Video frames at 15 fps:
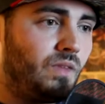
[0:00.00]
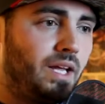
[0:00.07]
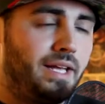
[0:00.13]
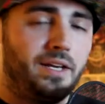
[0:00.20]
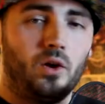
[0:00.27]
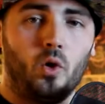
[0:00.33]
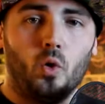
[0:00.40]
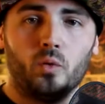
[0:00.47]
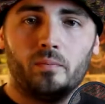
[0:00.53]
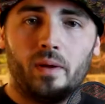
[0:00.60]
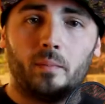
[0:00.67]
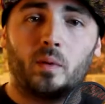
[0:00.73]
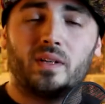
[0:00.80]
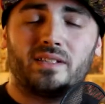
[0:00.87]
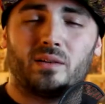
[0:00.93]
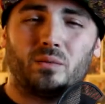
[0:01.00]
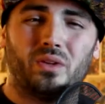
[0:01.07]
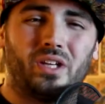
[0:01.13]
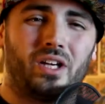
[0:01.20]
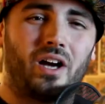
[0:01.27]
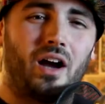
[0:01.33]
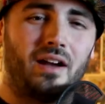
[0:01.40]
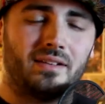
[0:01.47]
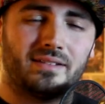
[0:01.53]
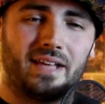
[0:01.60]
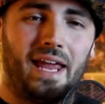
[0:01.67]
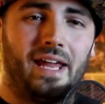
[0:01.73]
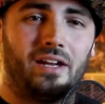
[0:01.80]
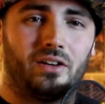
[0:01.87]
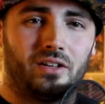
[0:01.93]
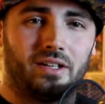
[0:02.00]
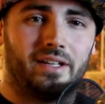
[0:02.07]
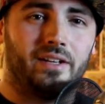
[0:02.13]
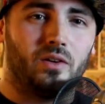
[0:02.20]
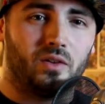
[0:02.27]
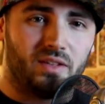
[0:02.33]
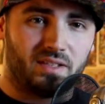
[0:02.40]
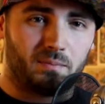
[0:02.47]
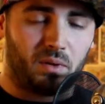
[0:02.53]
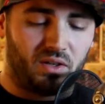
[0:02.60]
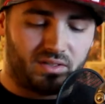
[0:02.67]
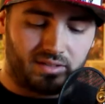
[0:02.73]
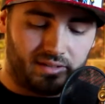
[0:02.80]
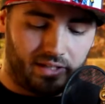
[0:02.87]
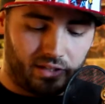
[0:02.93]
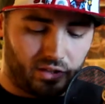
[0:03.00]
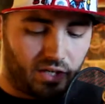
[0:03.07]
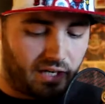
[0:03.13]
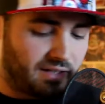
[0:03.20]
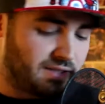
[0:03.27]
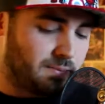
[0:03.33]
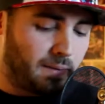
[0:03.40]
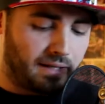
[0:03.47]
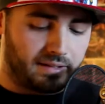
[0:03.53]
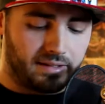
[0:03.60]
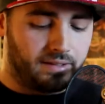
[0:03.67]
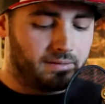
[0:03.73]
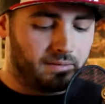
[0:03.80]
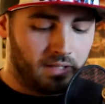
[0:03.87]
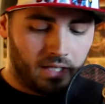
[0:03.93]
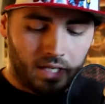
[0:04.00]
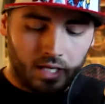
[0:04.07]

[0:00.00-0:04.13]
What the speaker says: and old memories that really cause anger to kill this person that you're not expecting.